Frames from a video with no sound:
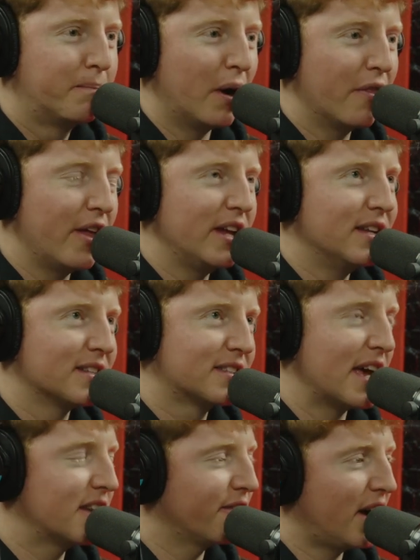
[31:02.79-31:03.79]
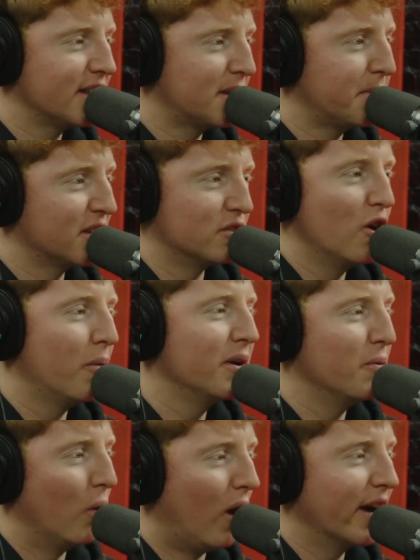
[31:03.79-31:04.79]
But they incentivized it because
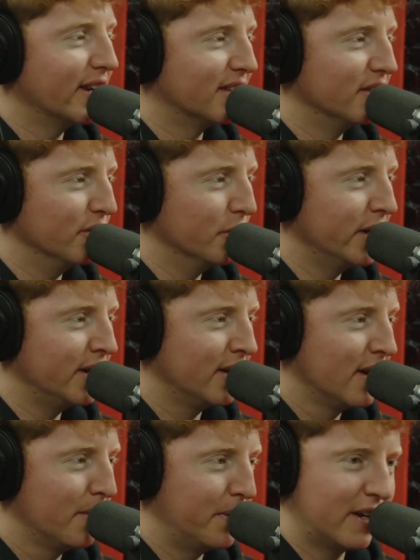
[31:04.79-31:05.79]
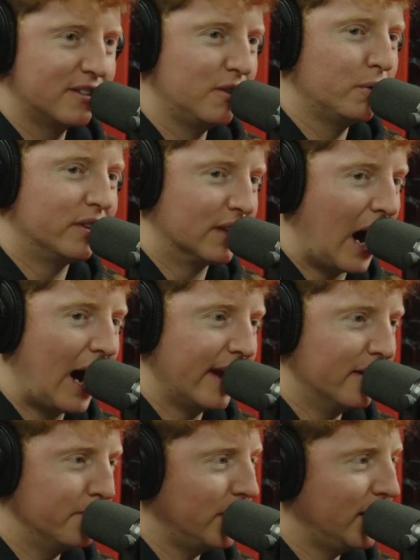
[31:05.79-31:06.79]
nobody wanted to do it because you would die
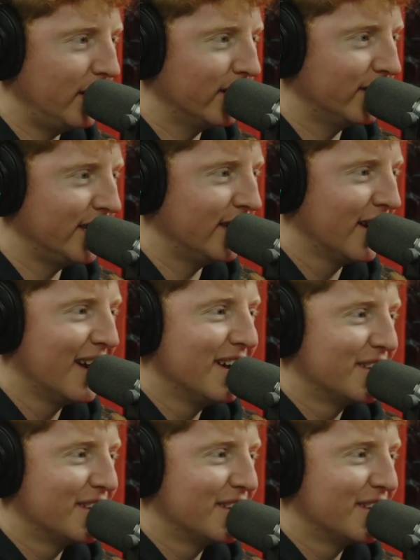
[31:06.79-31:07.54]
immediately.